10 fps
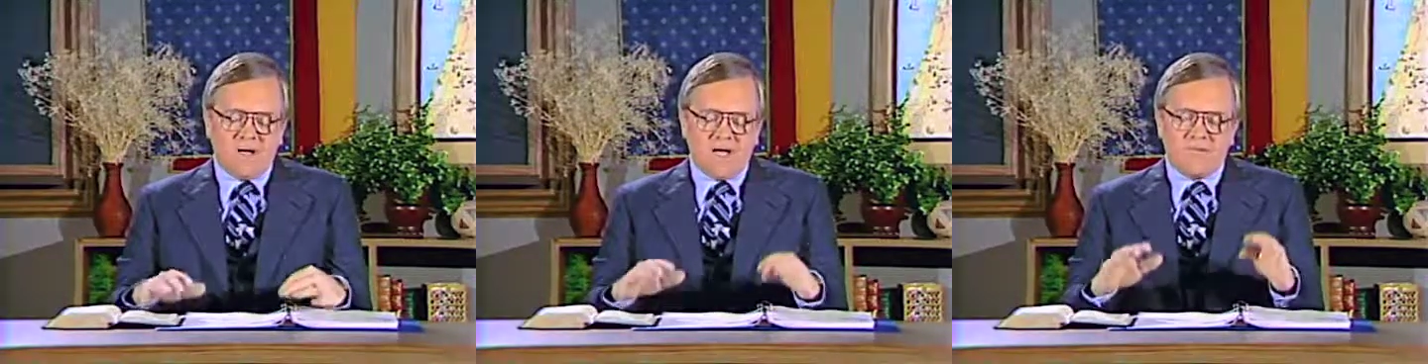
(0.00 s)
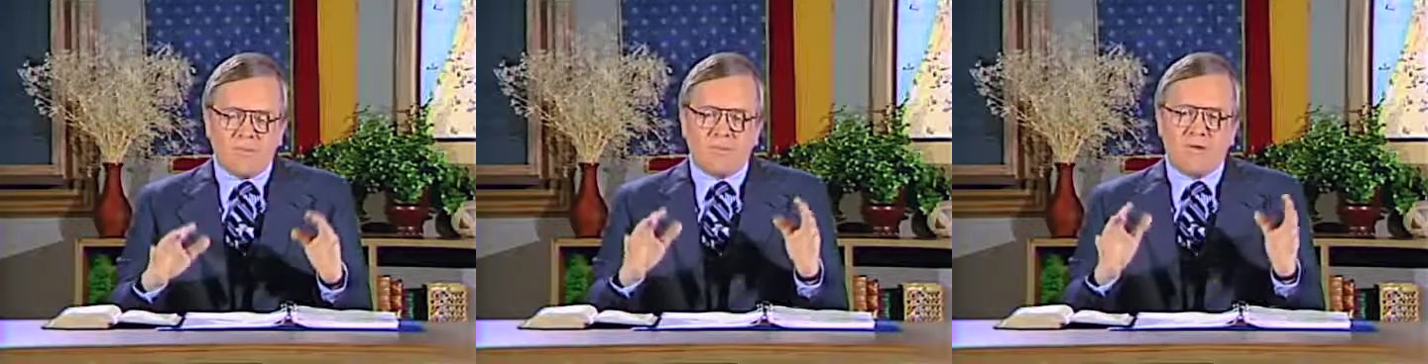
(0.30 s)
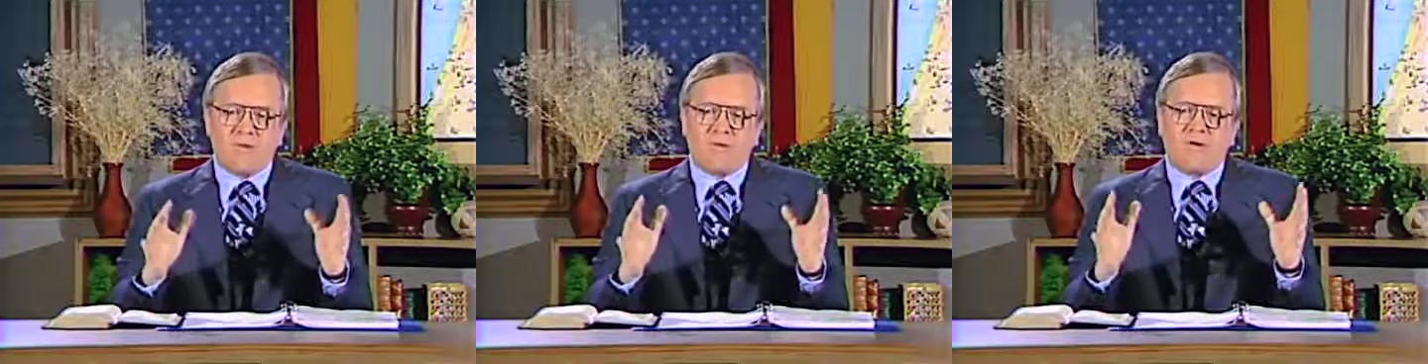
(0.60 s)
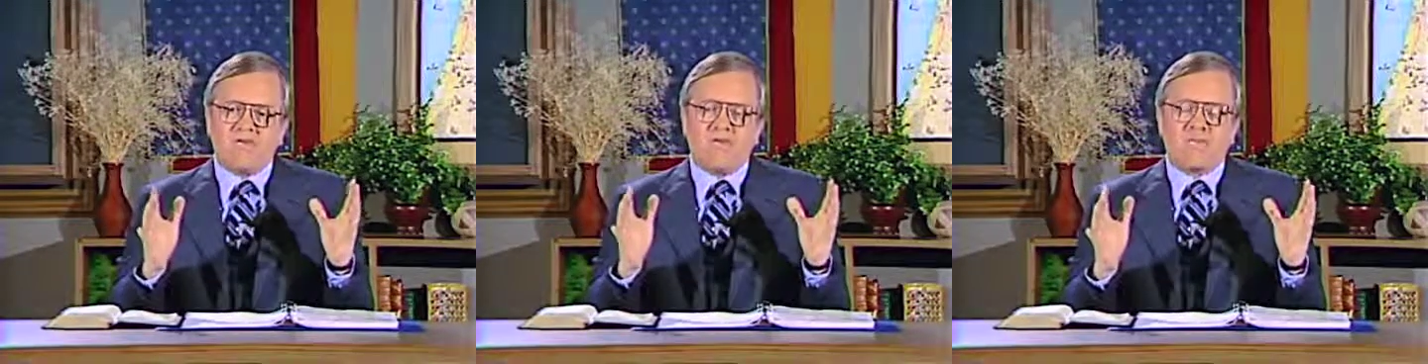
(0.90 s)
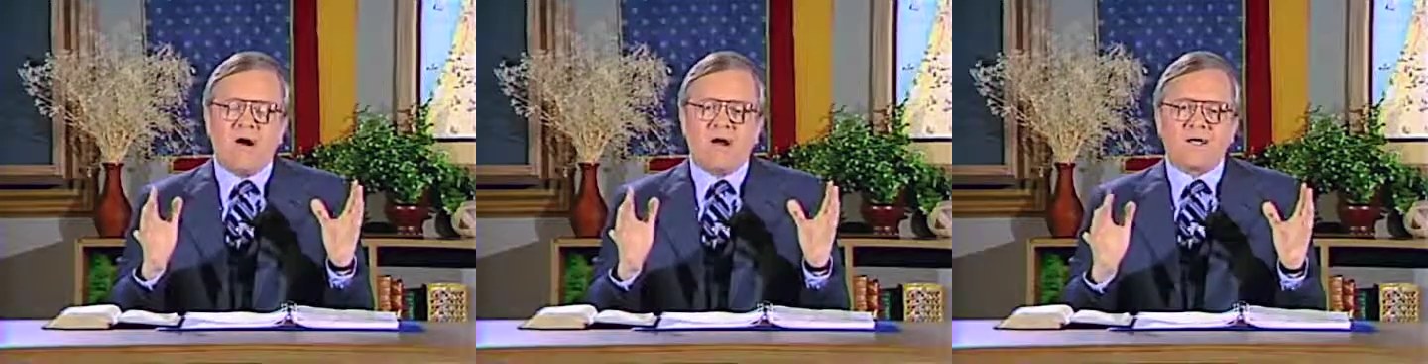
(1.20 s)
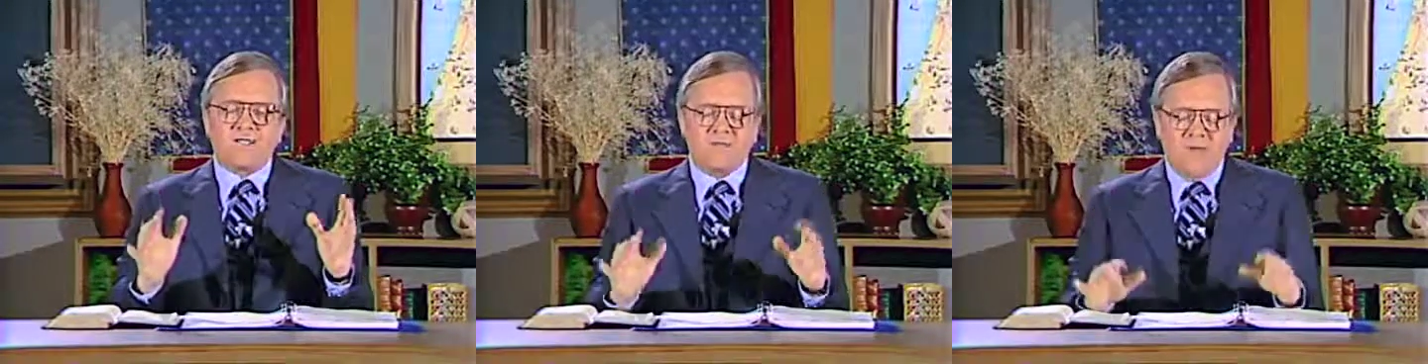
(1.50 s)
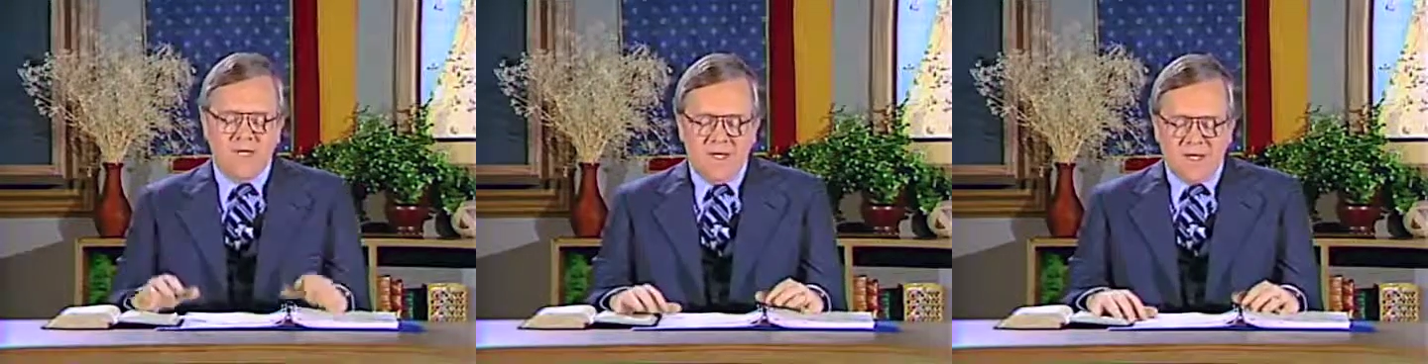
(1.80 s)
kind of a pillar of rocks,
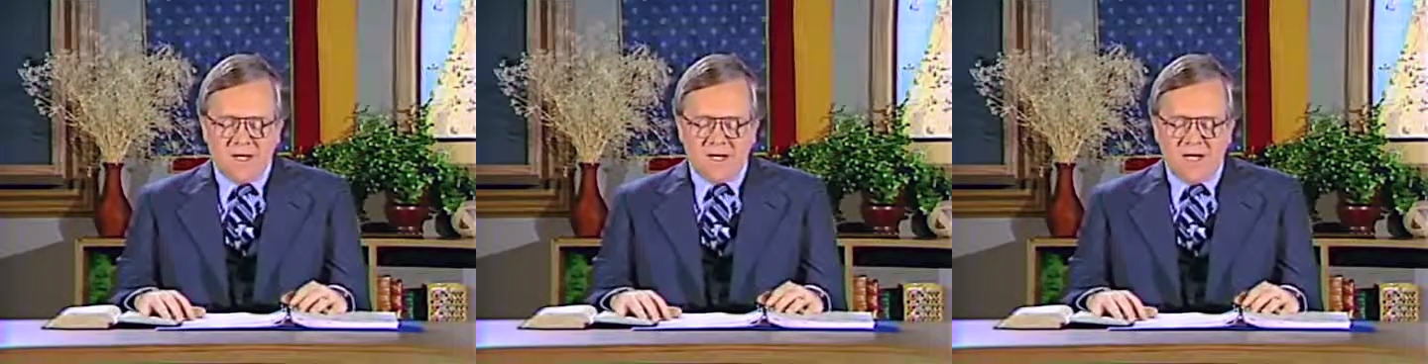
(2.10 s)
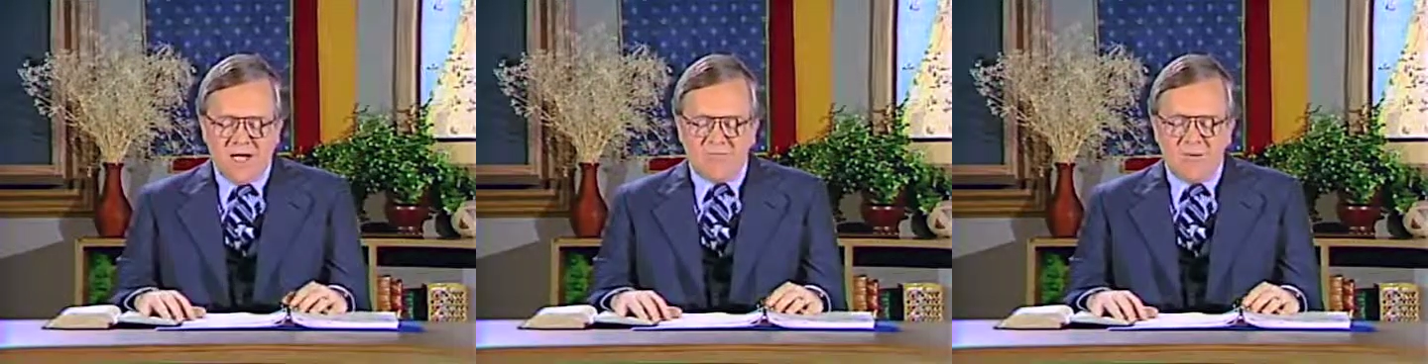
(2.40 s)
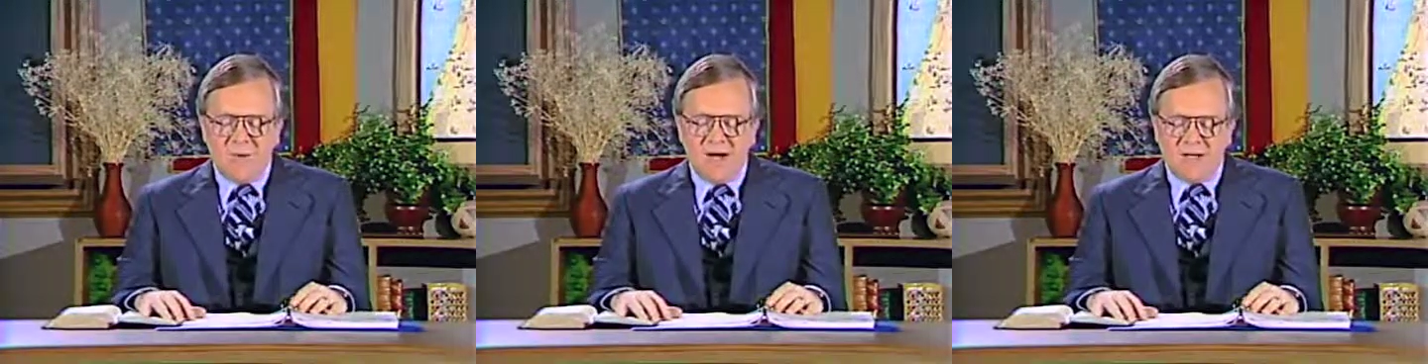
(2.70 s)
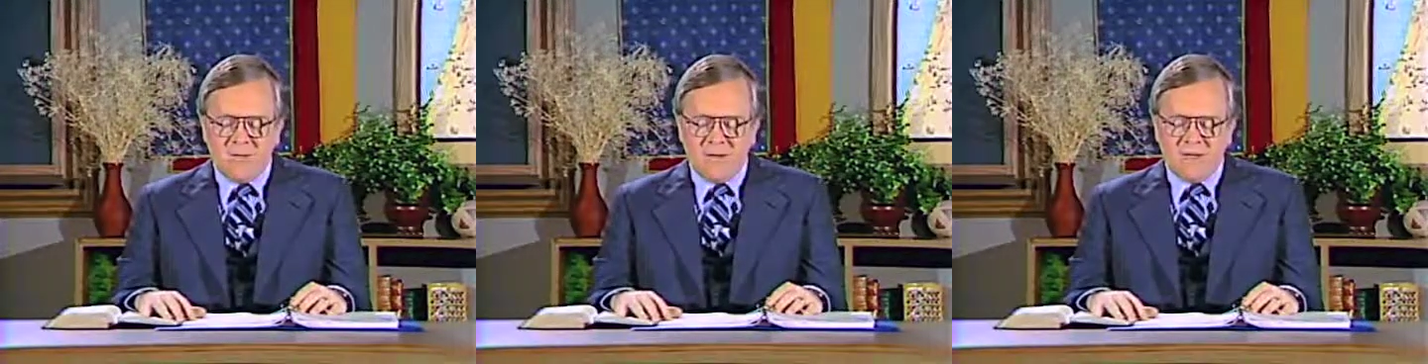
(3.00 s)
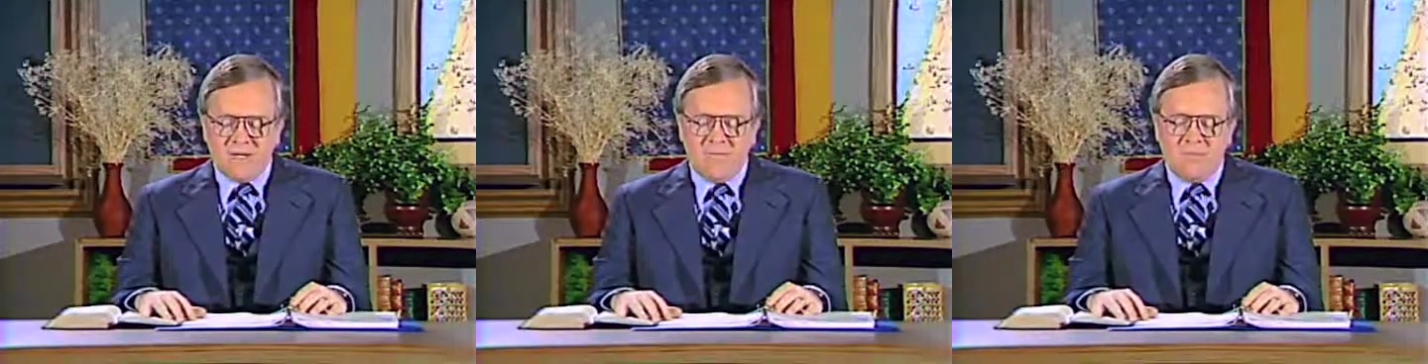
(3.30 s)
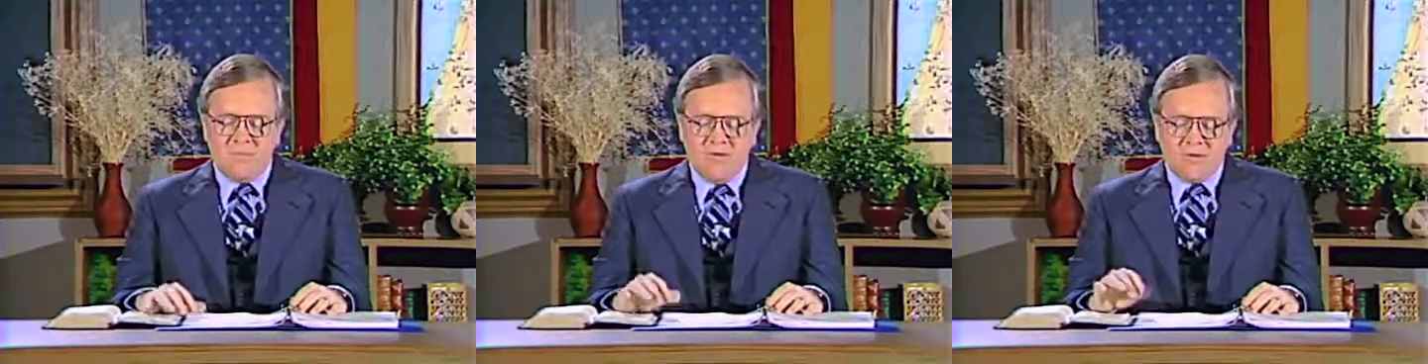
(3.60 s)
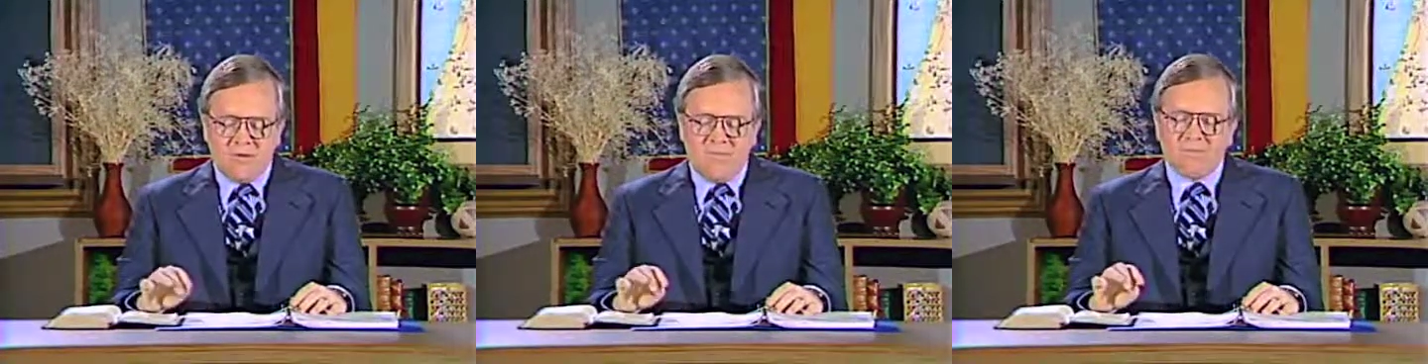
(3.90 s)
a kind of a monument, a
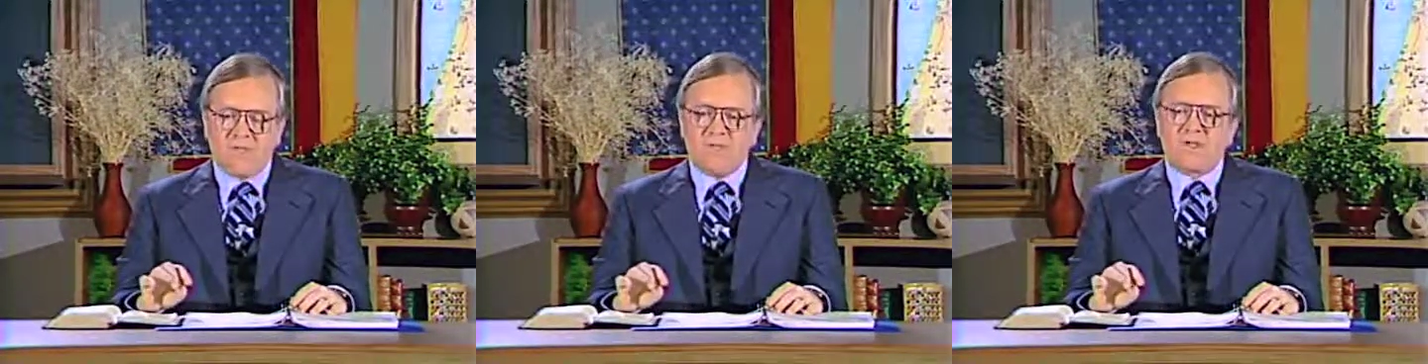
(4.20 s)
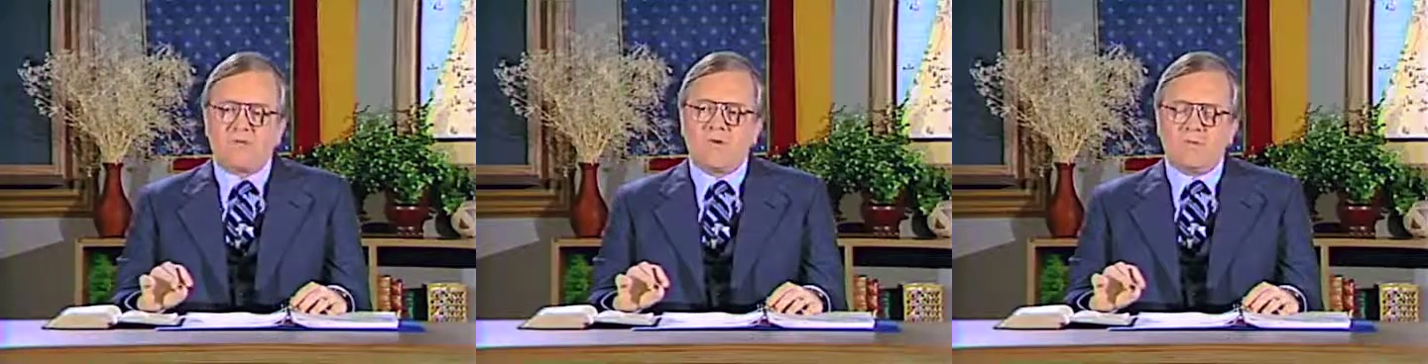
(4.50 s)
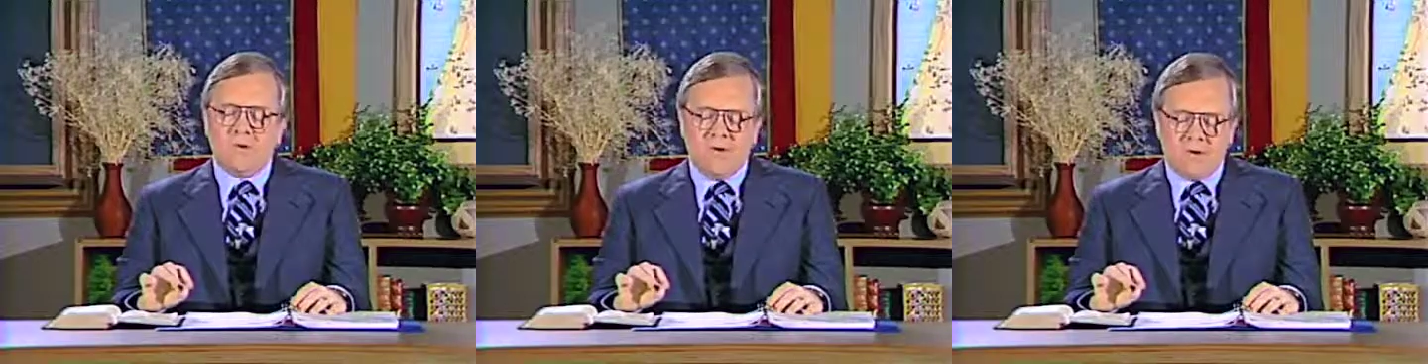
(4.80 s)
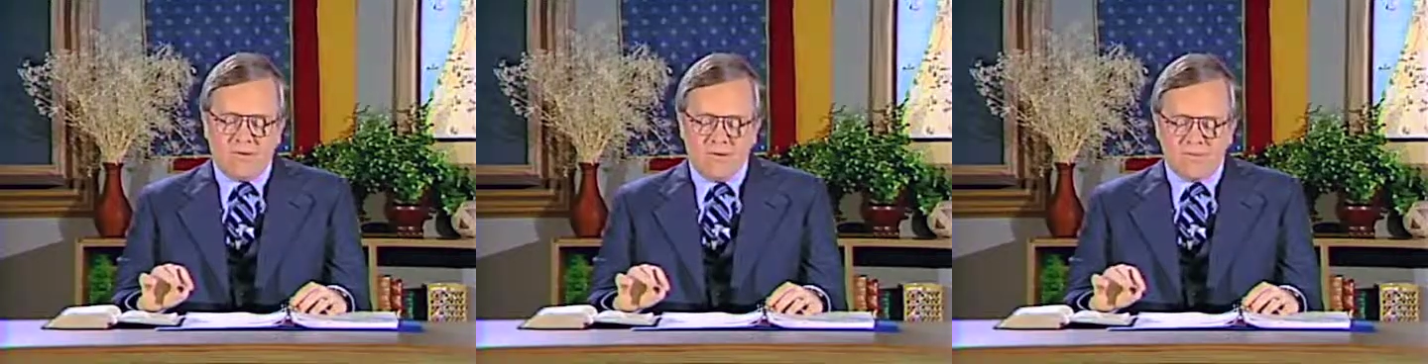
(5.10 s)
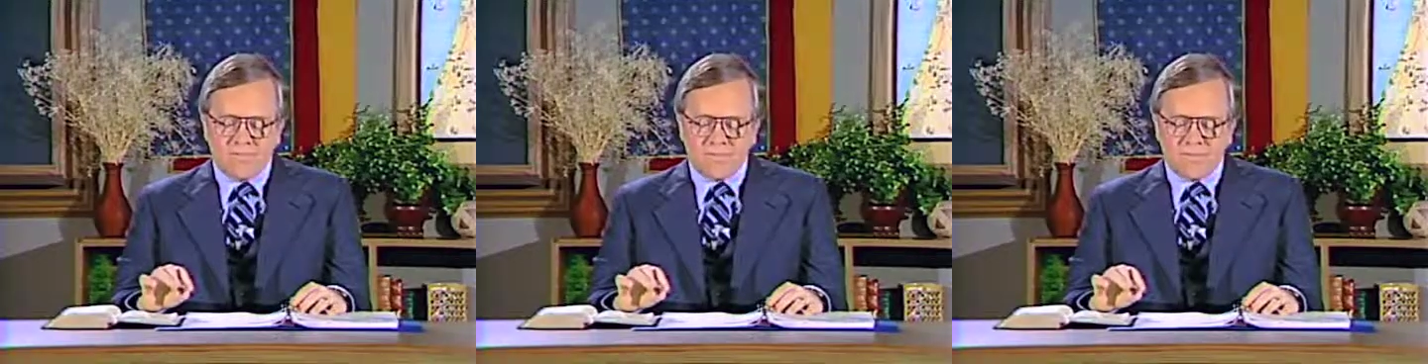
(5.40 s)
memorial to this great miracle.